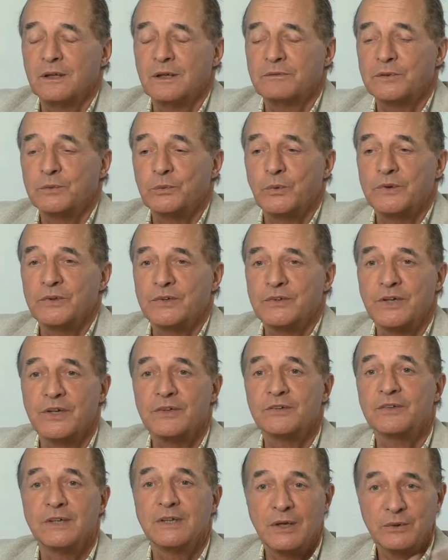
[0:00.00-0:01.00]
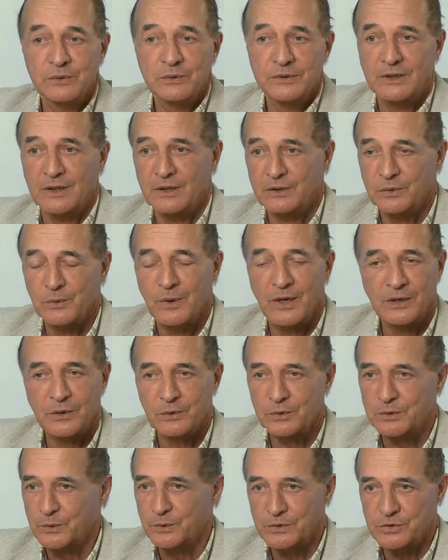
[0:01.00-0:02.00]
everyone says, and I'll tell you, I
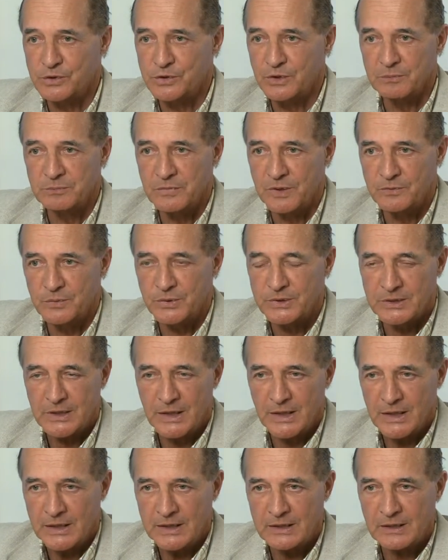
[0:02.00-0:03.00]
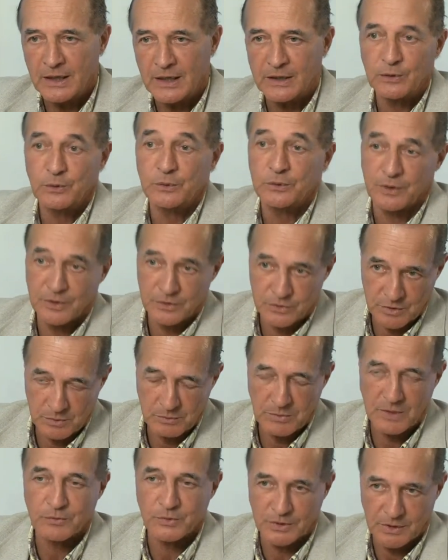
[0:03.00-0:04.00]
go to a gym every day, I go to the
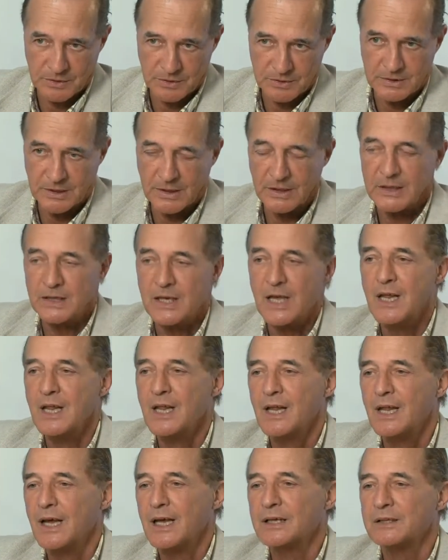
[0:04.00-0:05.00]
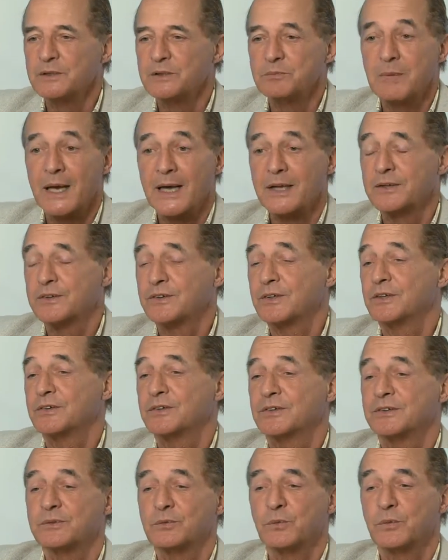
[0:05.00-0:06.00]
gym every other day, and the man
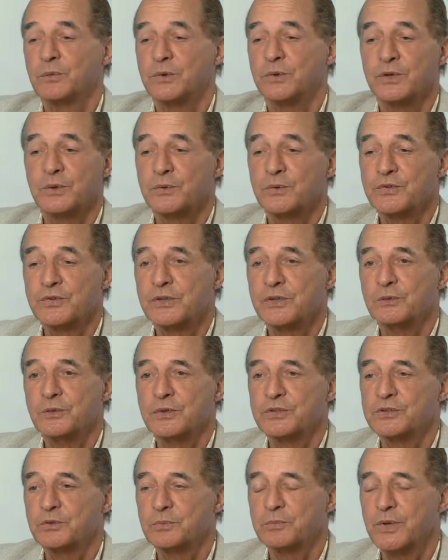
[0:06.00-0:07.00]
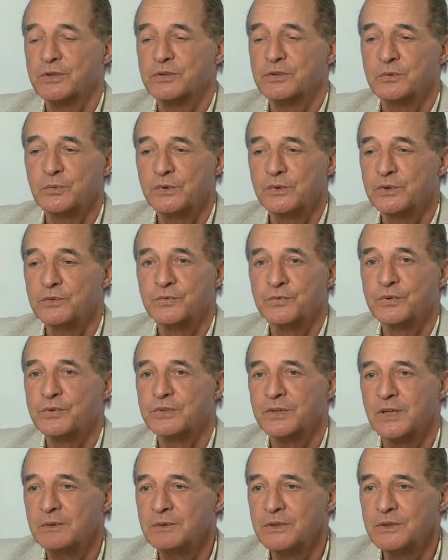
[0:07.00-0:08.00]
says, here's the original picture when you
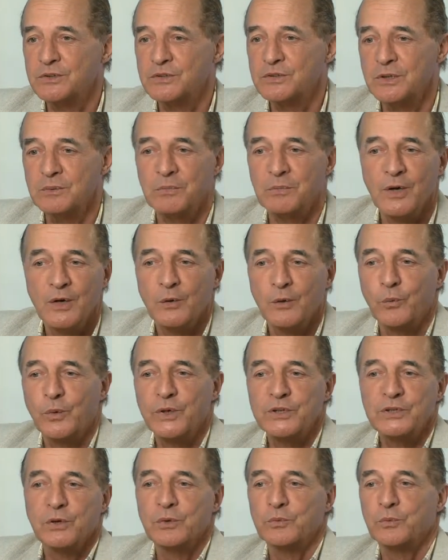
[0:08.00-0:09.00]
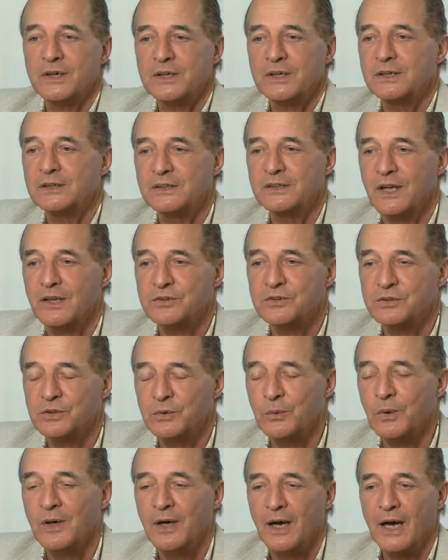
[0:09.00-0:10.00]
first came to the gym. We don't recognize
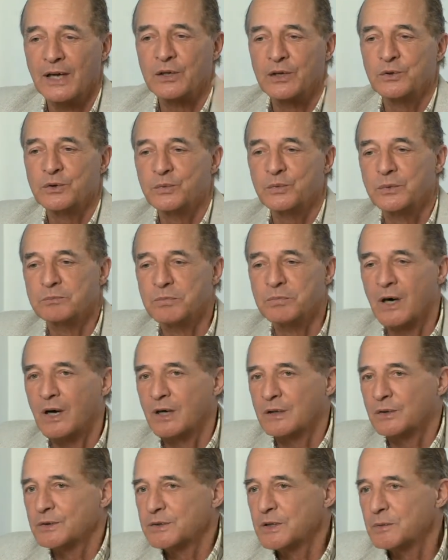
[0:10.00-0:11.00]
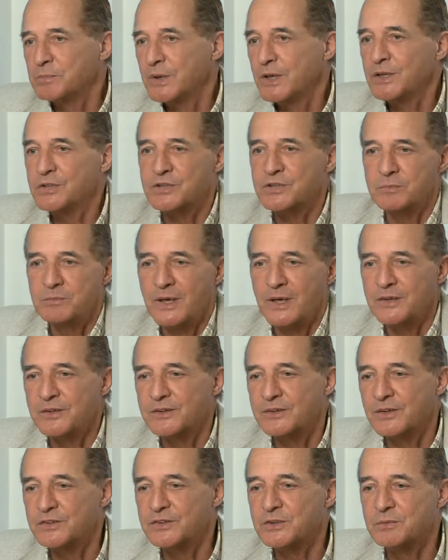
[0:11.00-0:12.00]
you. I go to a bar on the beach, the
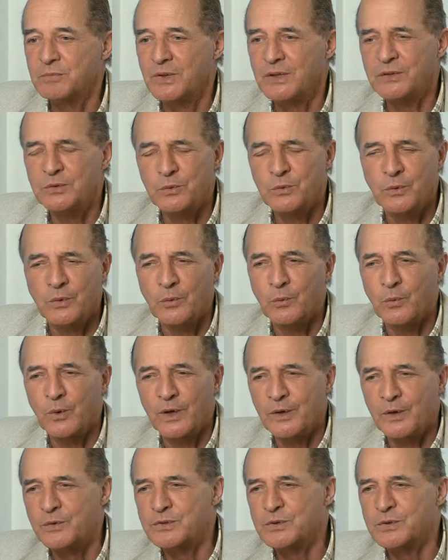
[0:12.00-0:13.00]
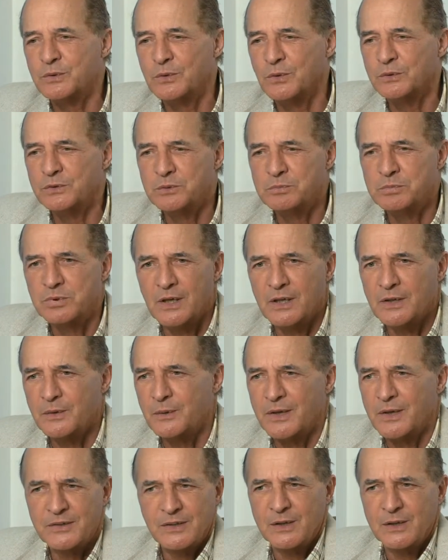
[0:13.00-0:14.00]
man says to me, where is your older
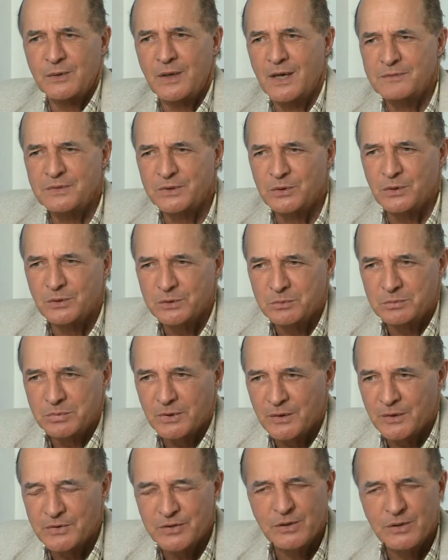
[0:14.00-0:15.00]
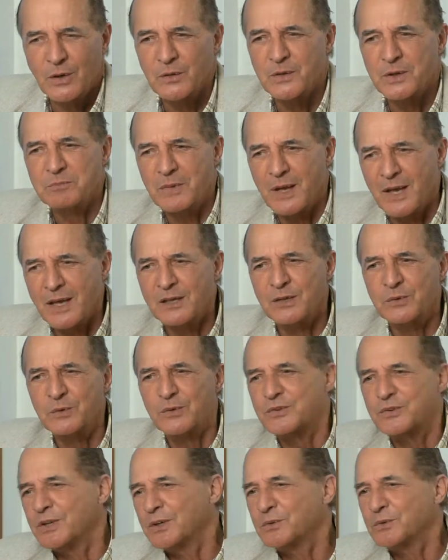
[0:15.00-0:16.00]
brother? I said, I don't have an older brother. He said, no, the man
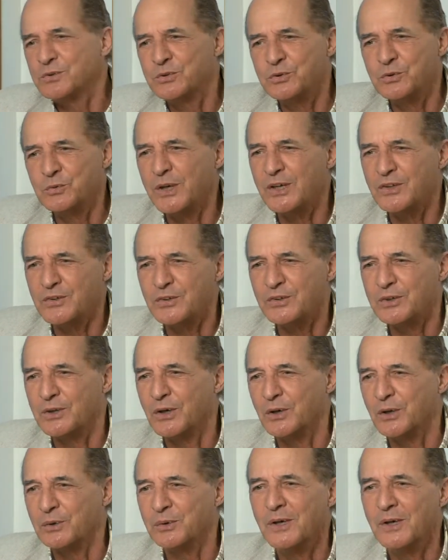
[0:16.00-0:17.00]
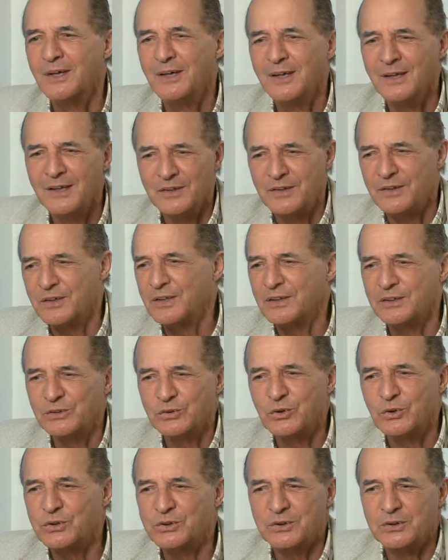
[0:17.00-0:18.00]
who was here 2 weeks ago that
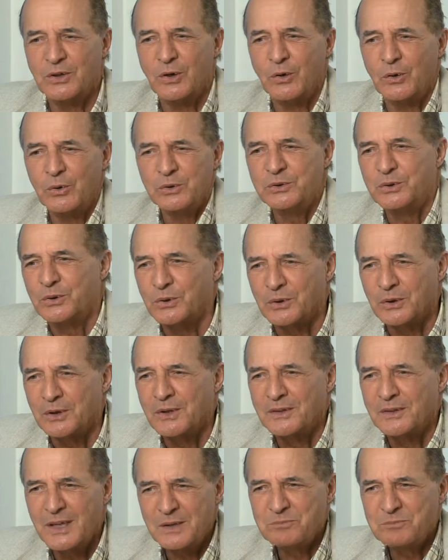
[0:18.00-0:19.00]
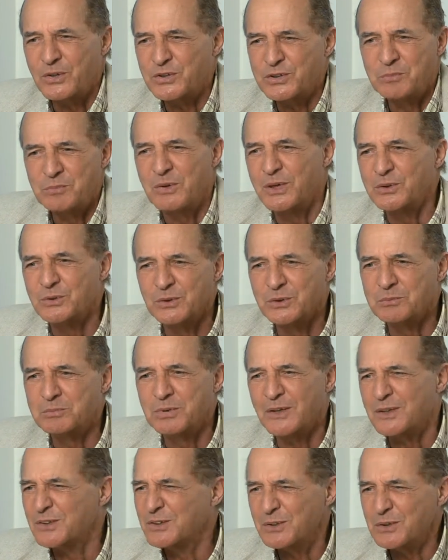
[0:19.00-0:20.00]
looked older, that must have been your older
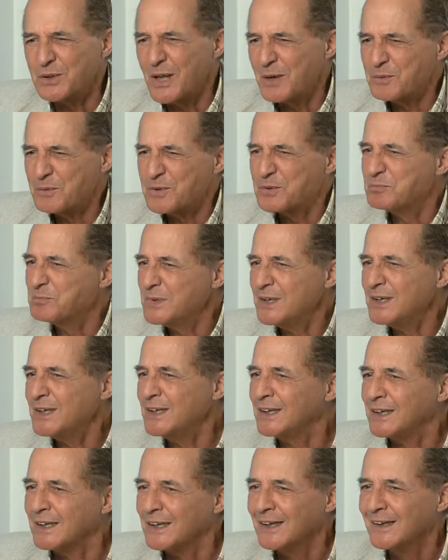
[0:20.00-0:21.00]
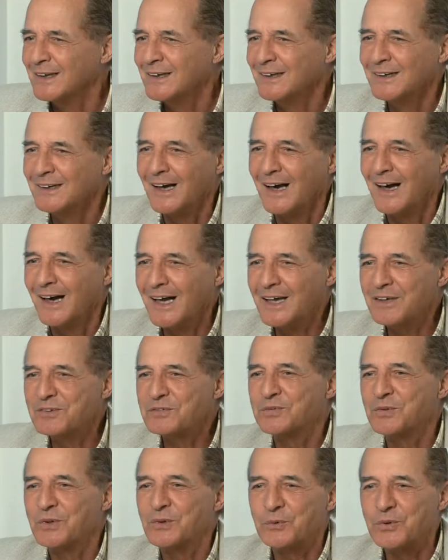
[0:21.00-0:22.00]
brother. I said, that was me. I
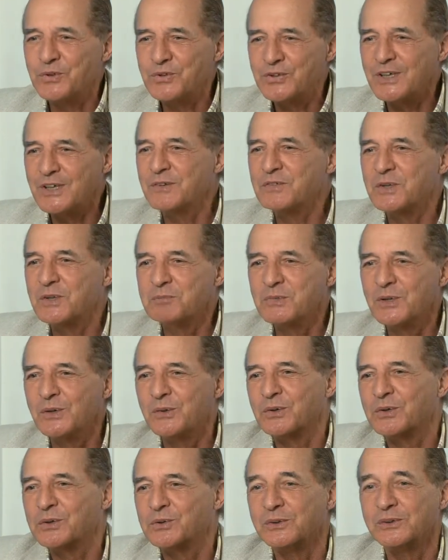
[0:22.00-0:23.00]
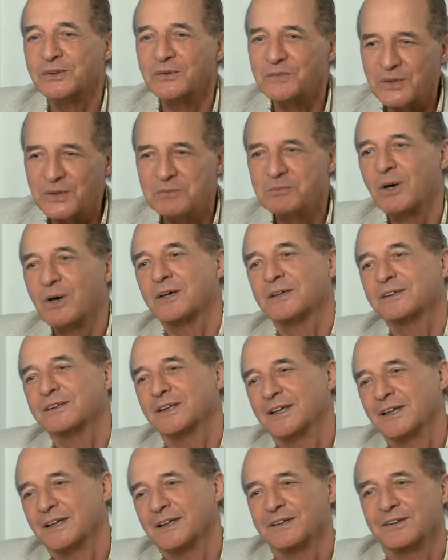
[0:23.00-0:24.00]
have received the miracle of the Amar
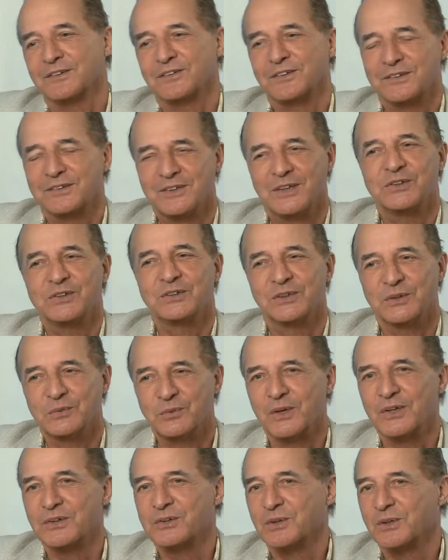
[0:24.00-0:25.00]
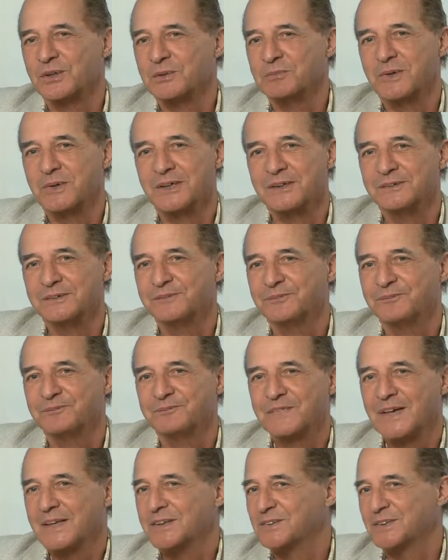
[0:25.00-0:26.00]
Clinic, is essentially what it's all about.
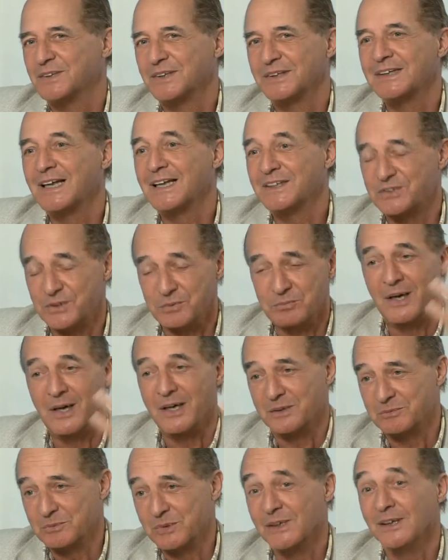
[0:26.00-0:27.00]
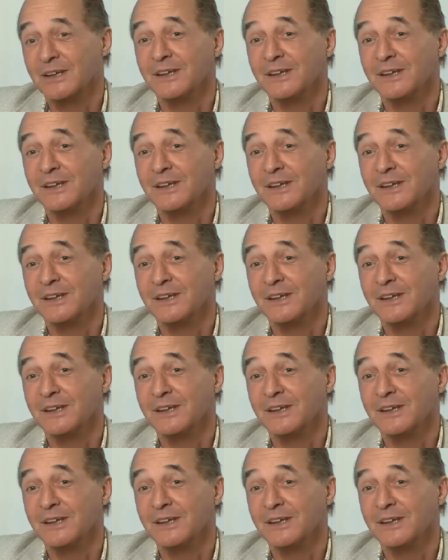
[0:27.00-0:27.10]
That's it. That's the bottom